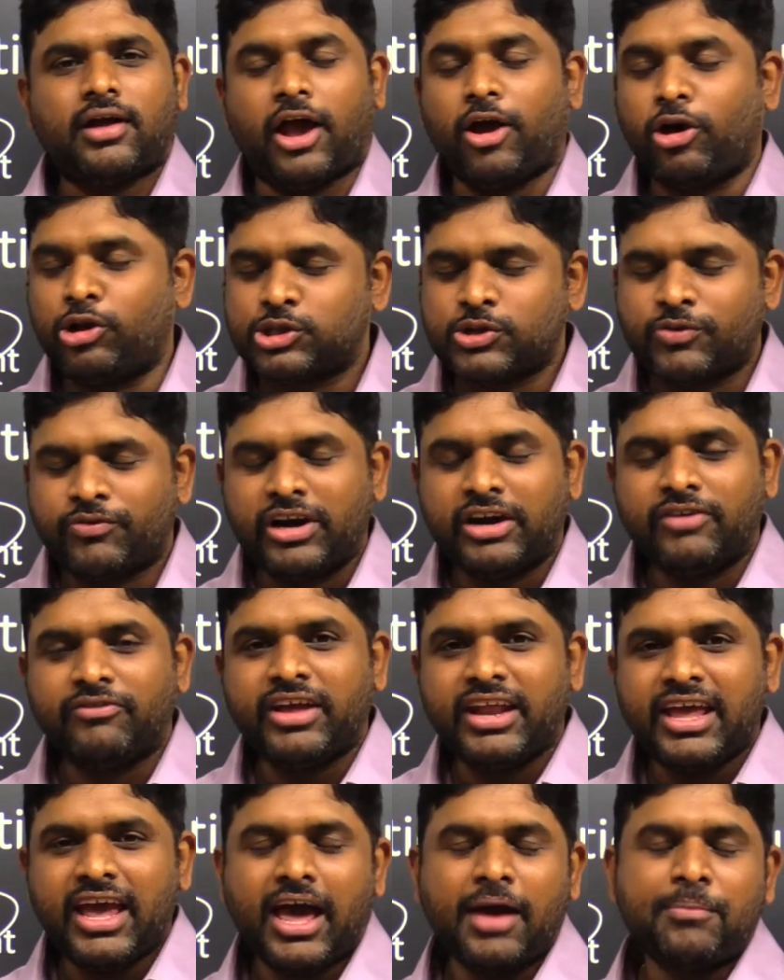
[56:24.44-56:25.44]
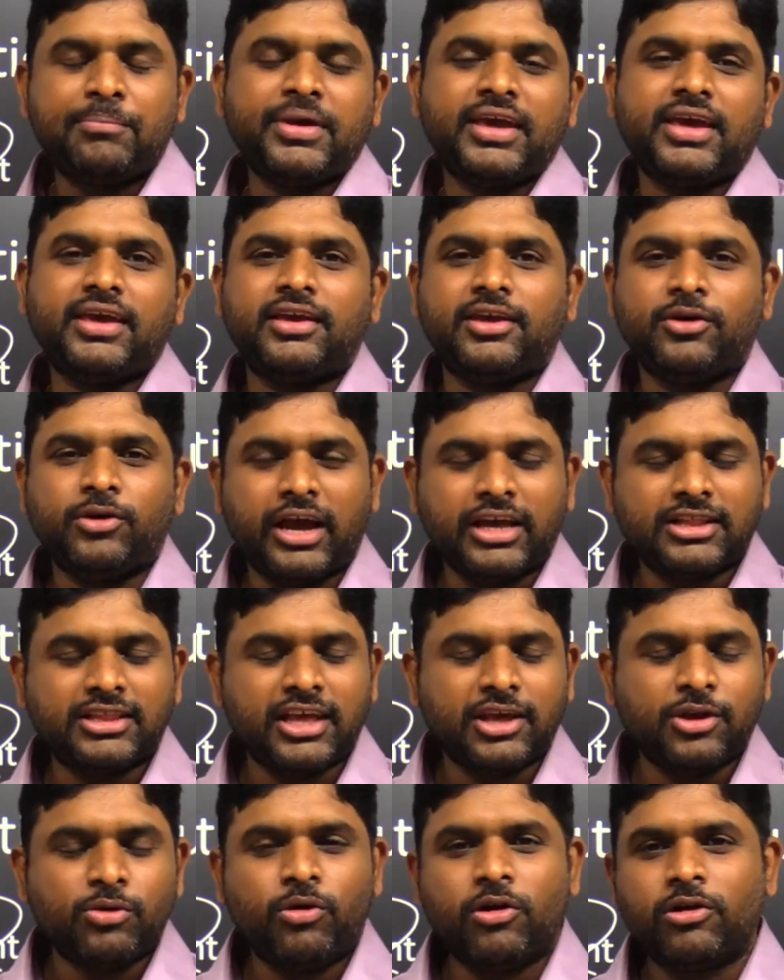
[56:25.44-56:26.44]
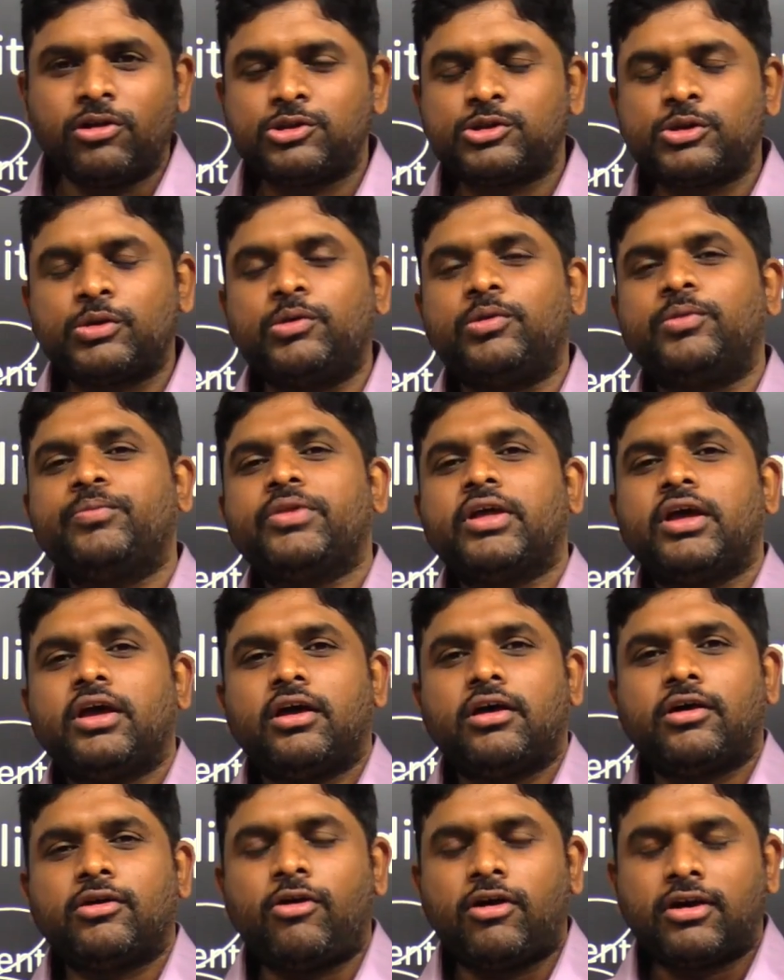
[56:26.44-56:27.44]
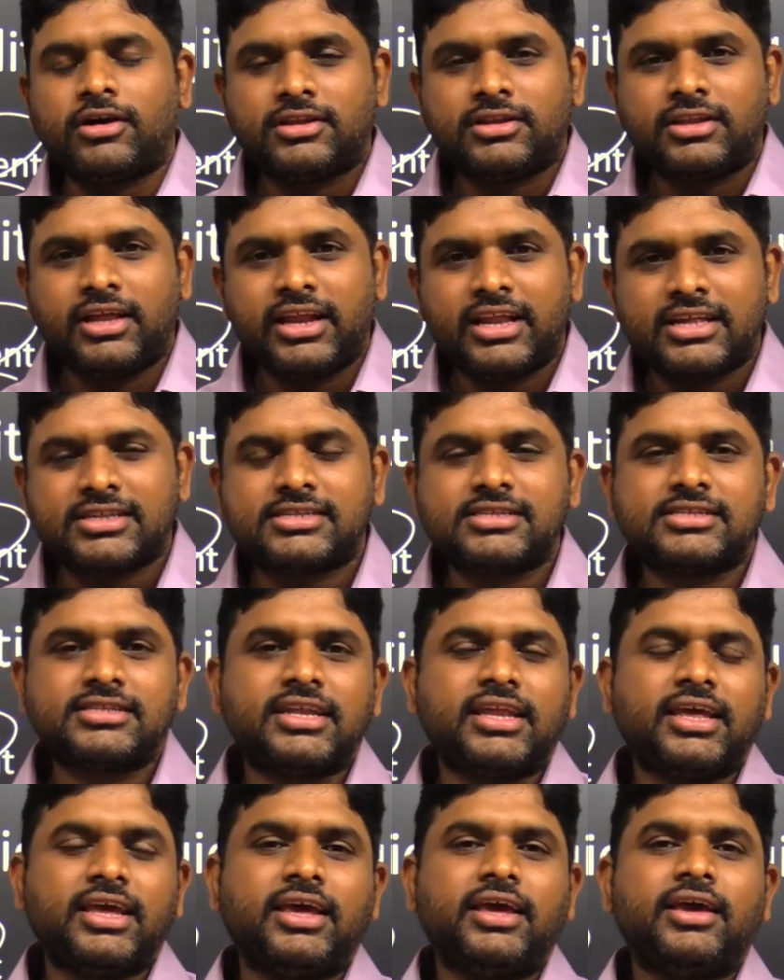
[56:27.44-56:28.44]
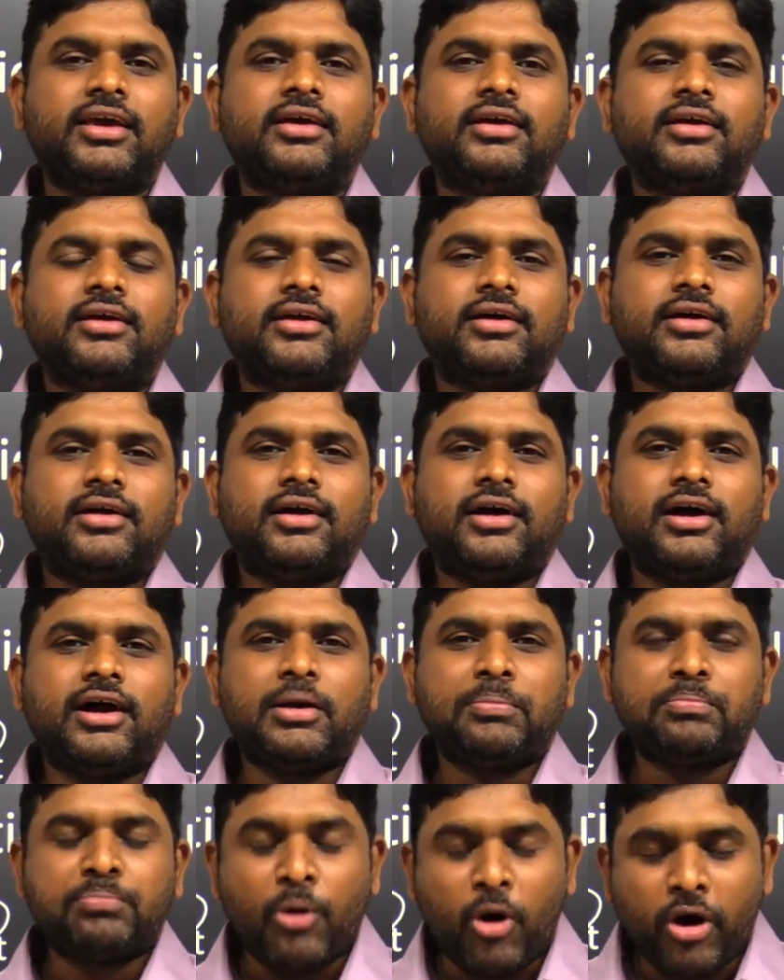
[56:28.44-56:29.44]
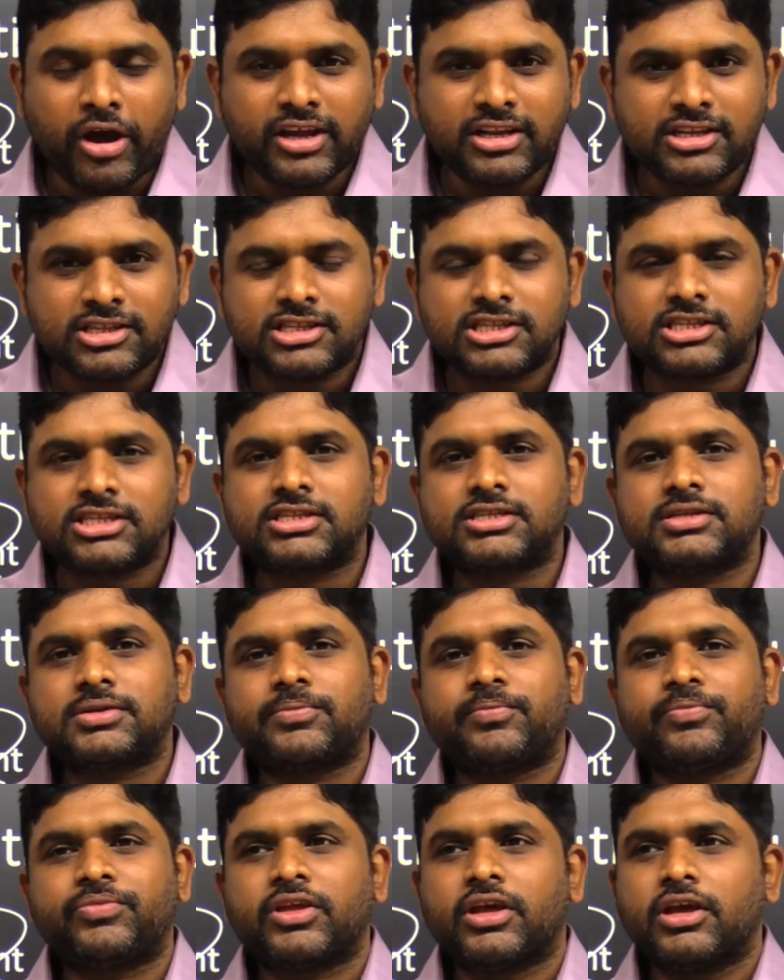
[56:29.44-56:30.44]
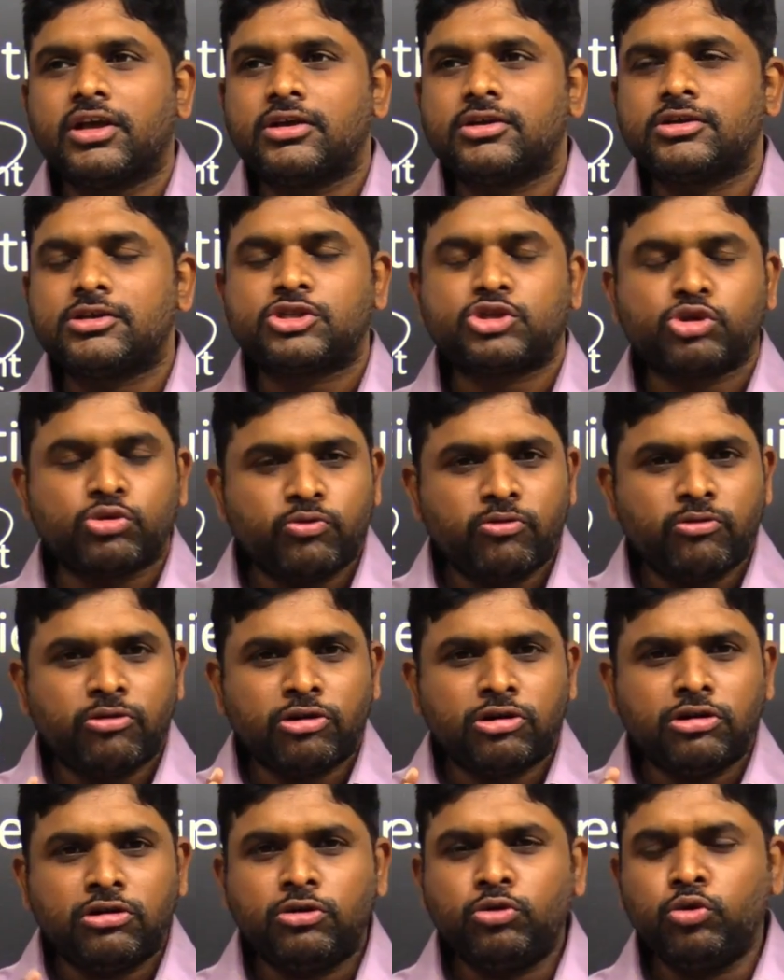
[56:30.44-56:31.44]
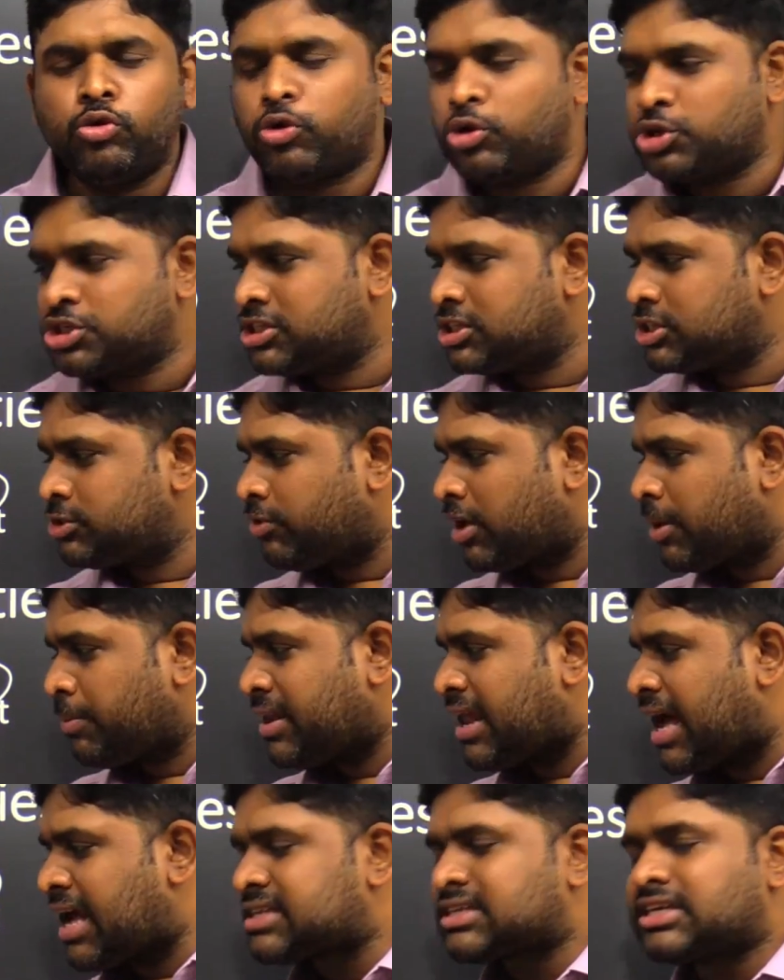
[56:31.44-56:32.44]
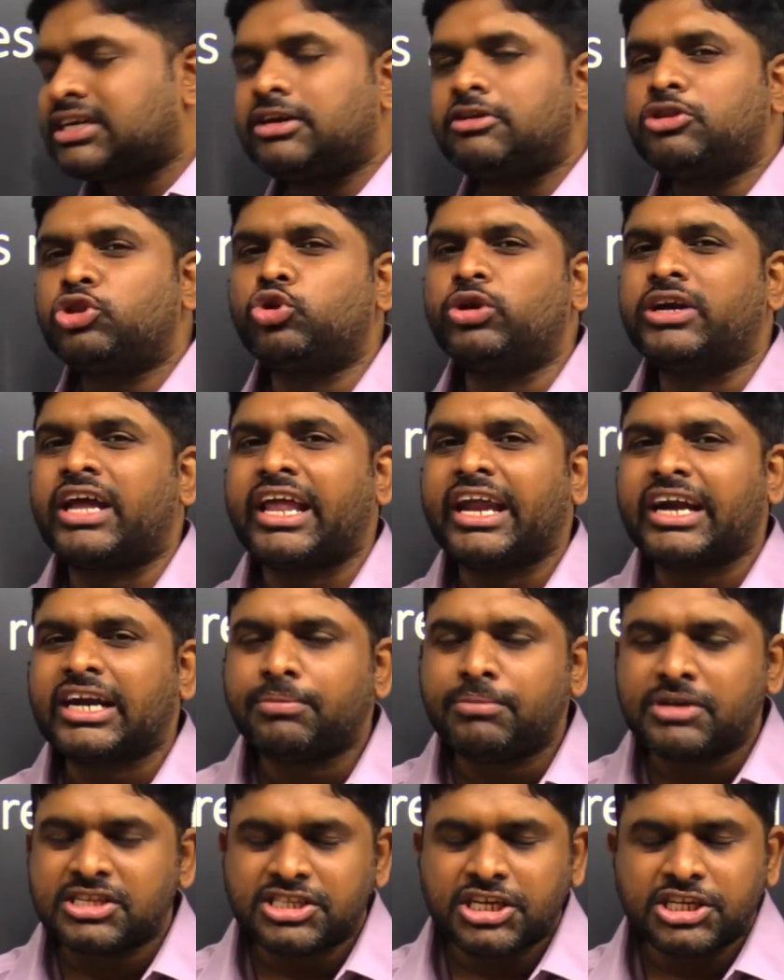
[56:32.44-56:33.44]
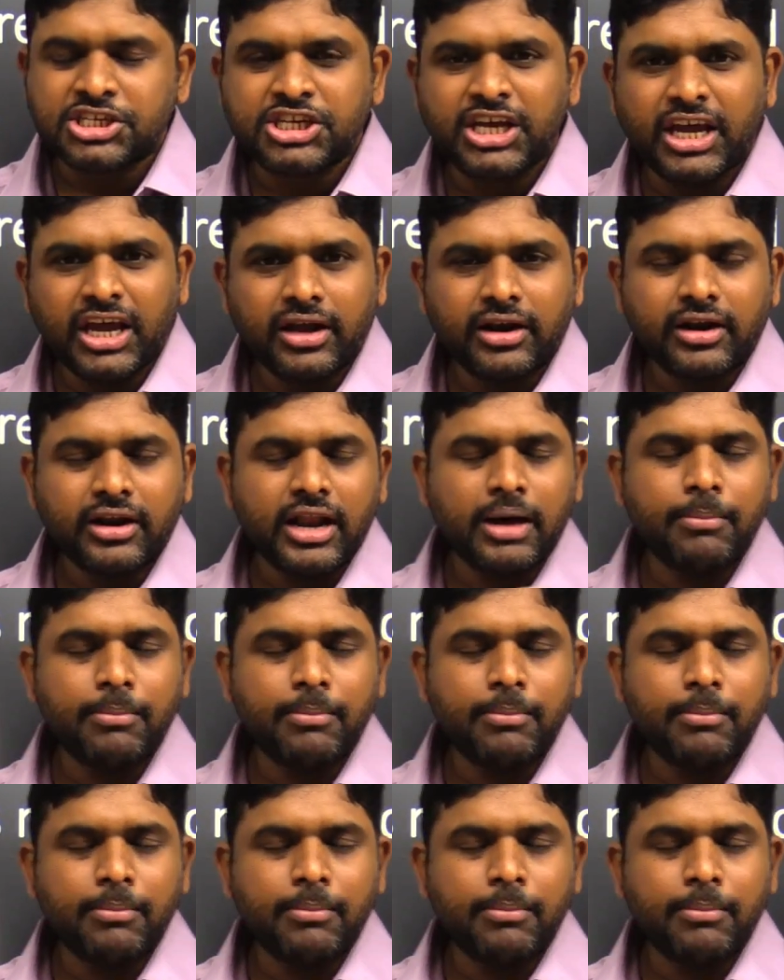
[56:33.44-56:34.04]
I also felt very happy. I think you also got the necessary points. So, two questions were been asked through direct message here.